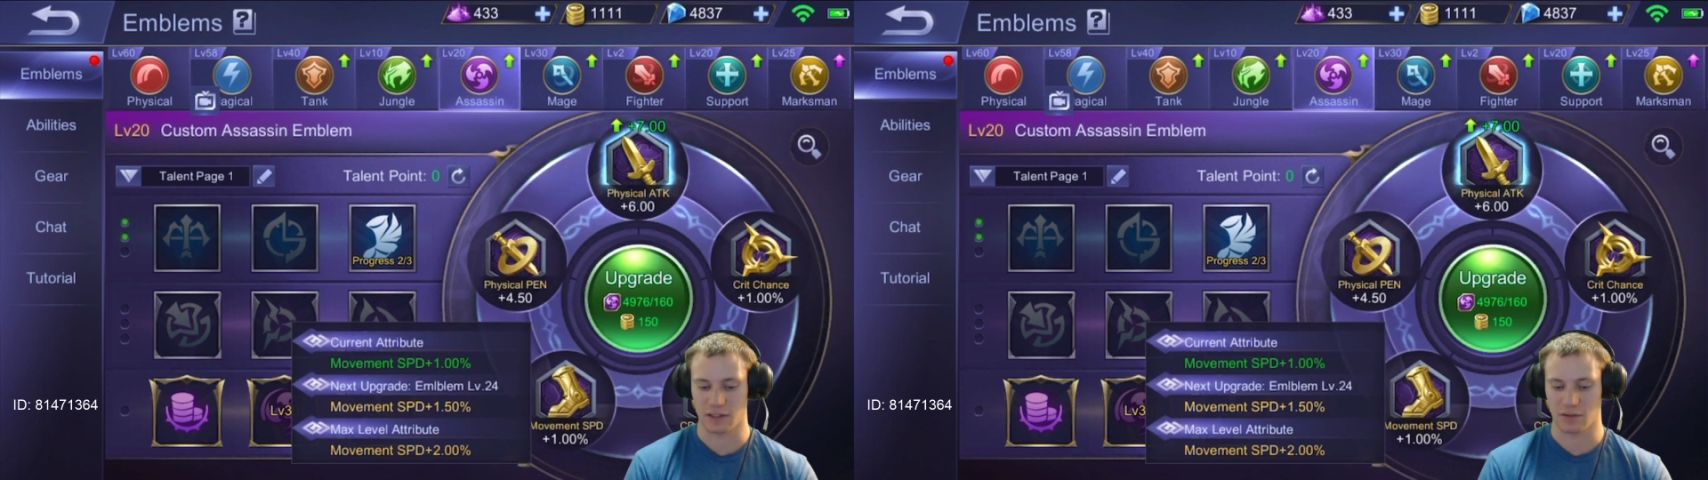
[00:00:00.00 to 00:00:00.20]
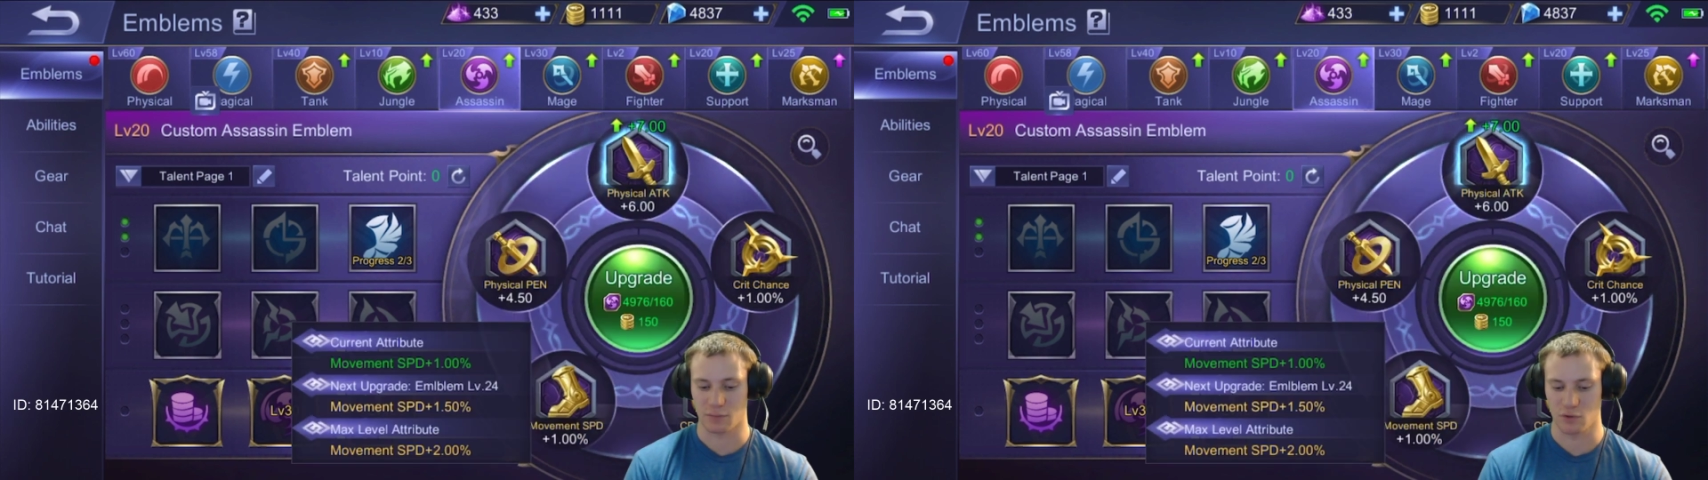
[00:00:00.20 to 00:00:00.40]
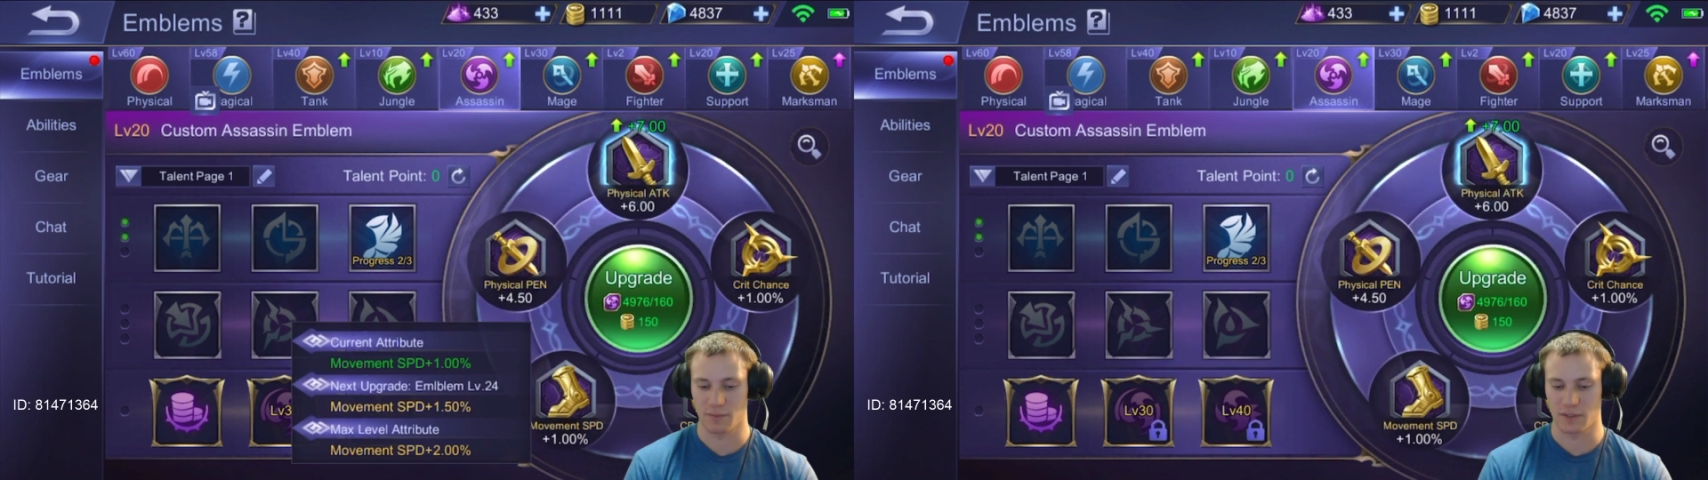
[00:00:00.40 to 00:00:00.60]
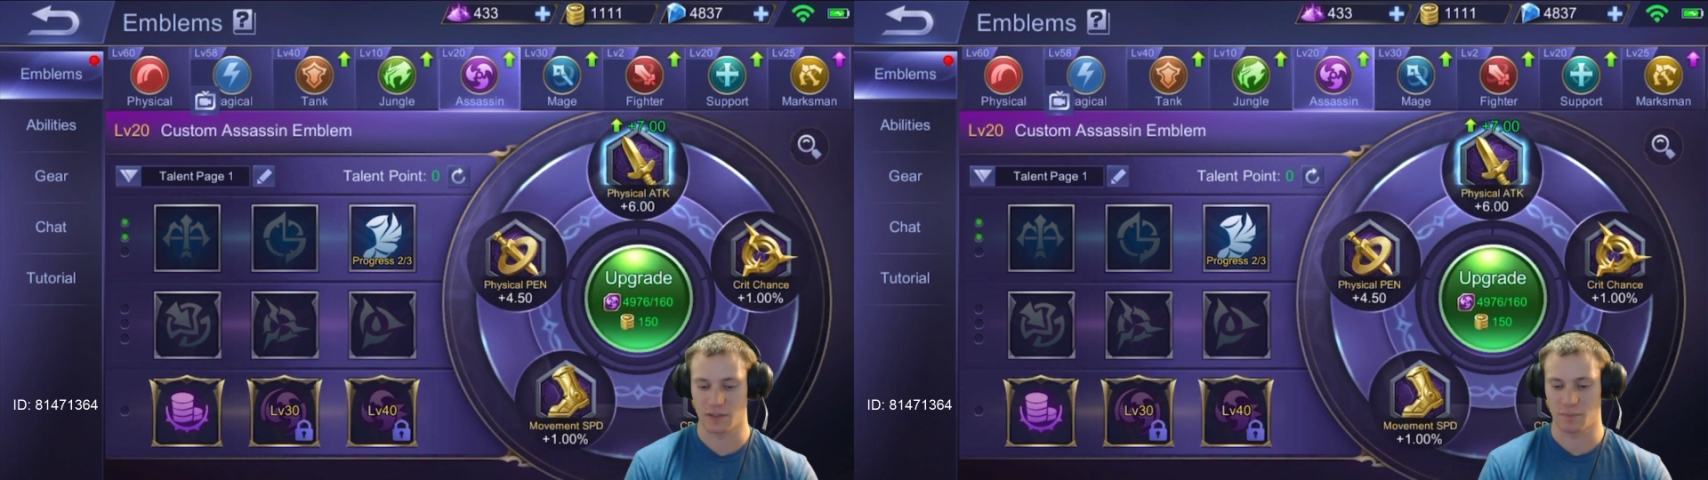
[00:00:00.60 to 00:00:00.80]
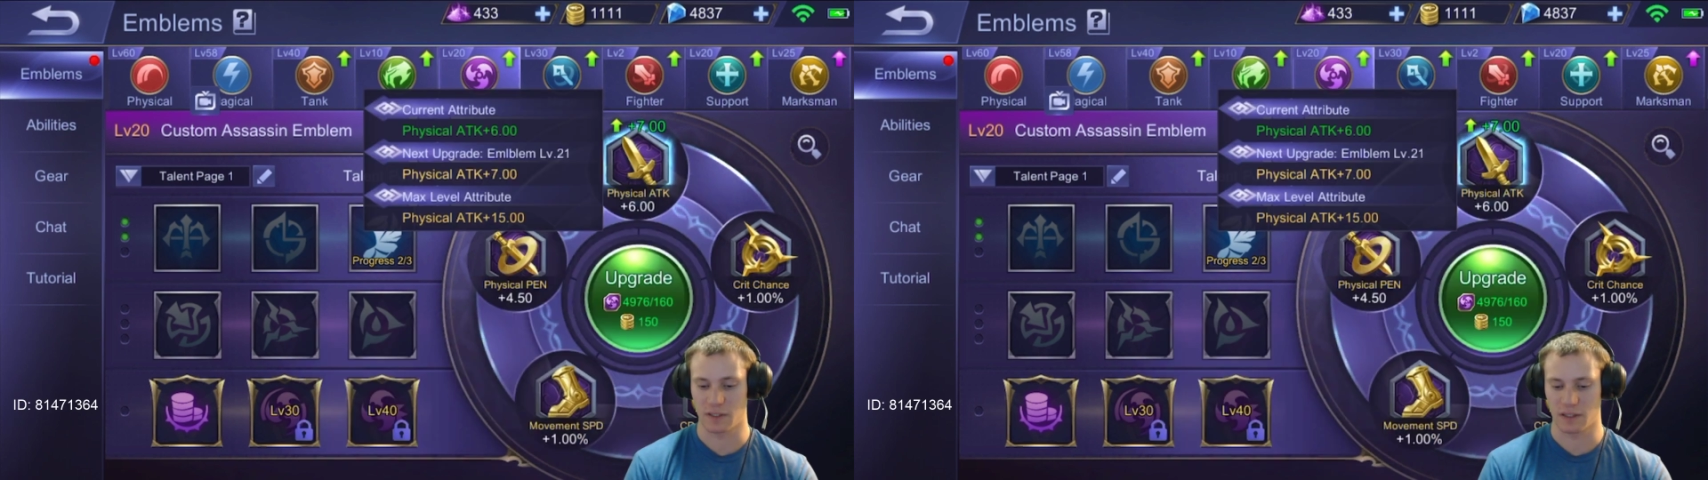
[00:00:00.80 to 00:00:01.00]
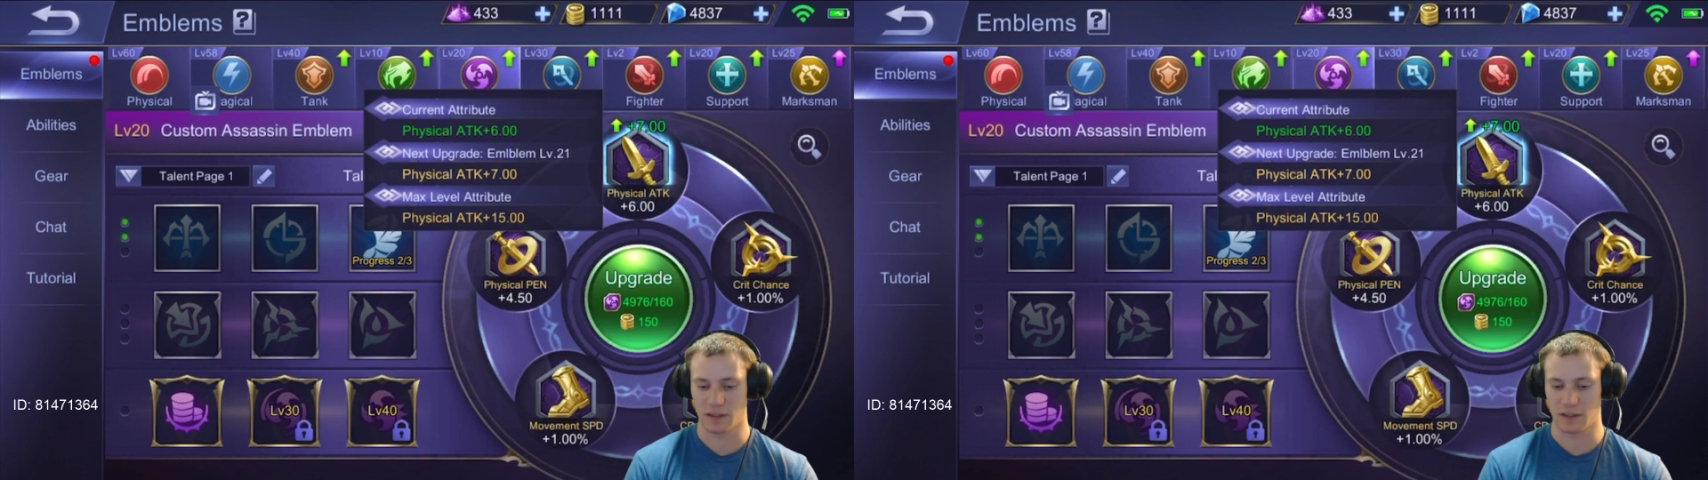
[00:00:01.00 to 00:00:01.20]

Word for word: the movement speed,